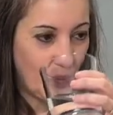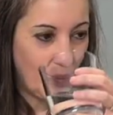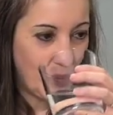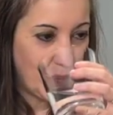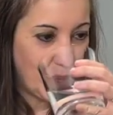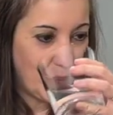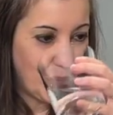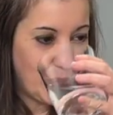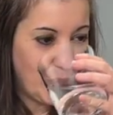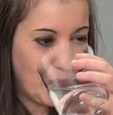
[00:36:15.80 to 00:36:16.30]

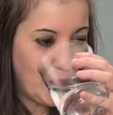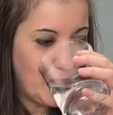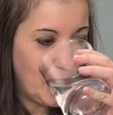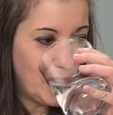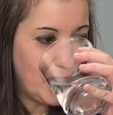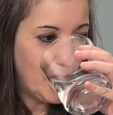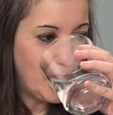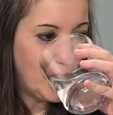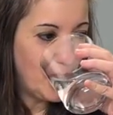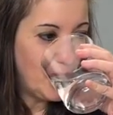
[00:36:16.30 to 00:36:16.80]

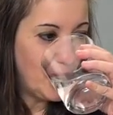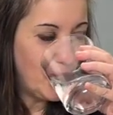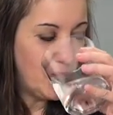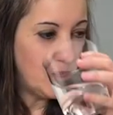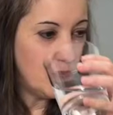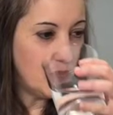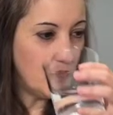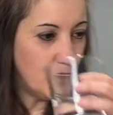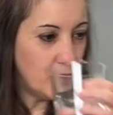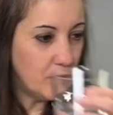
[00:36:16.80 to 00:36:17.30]

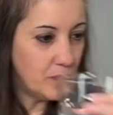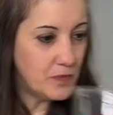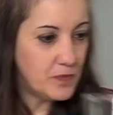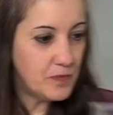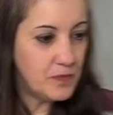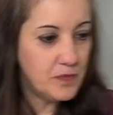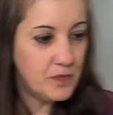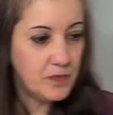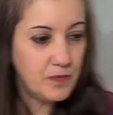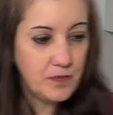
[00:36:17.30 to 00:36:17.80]

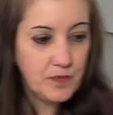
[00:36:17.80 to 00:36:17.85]
No one is speaking in this clip.